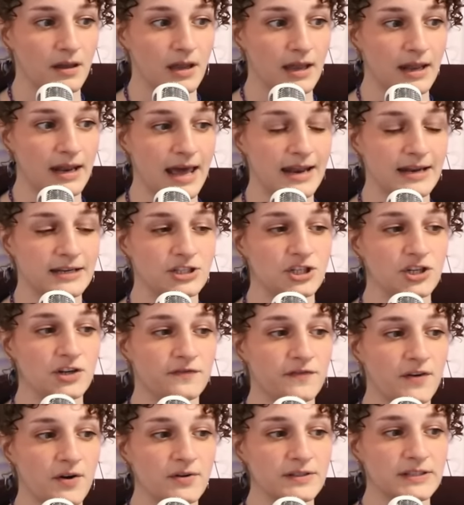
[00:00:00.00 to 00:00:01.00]
and headed to your
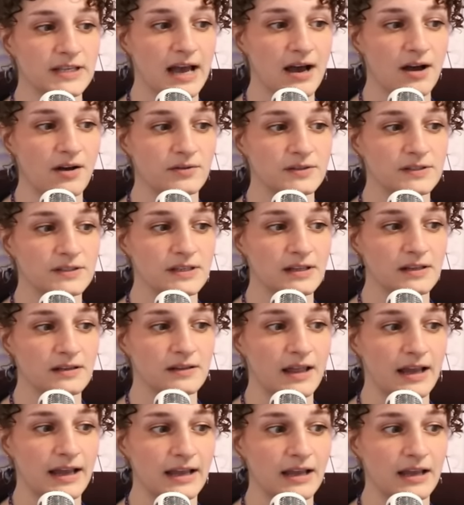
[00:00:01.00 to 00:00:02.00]
folks' house,
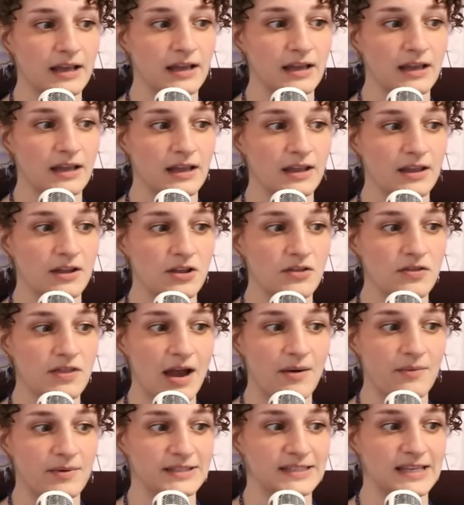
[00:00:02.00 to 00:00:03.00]
like,
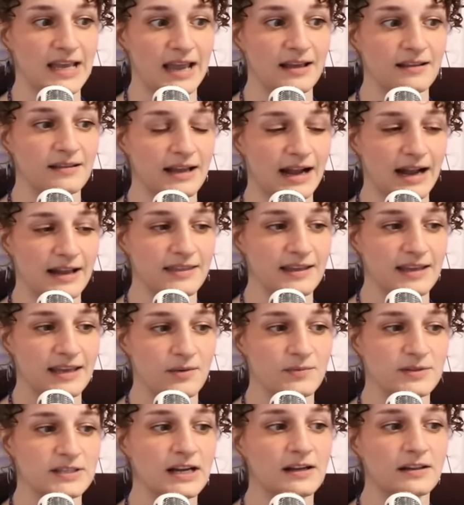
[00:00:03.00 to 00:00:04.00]
that was it. Like, I think it
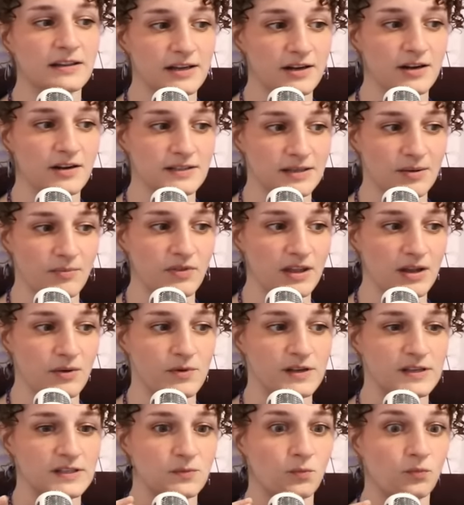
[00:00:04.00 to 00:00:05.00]
was clear something
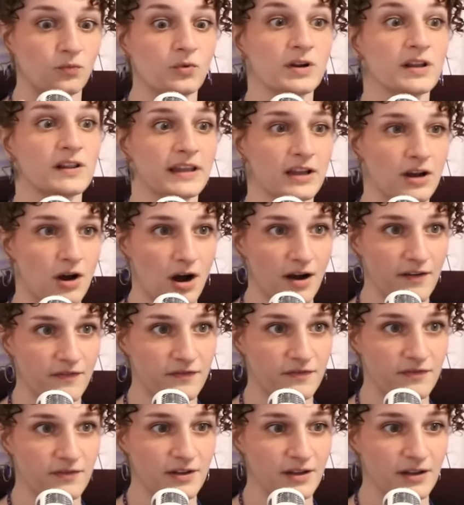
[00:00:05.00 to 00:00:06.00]
was really
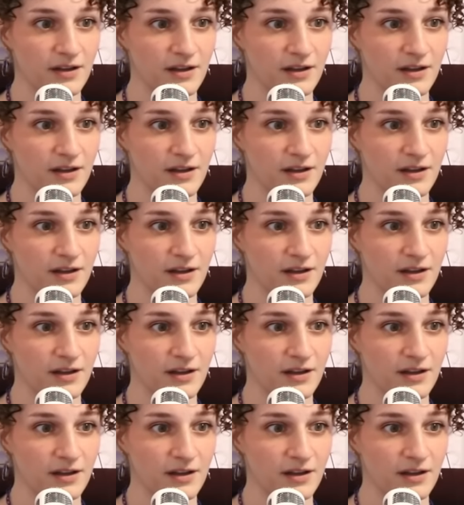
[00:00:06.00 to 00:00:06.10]
off.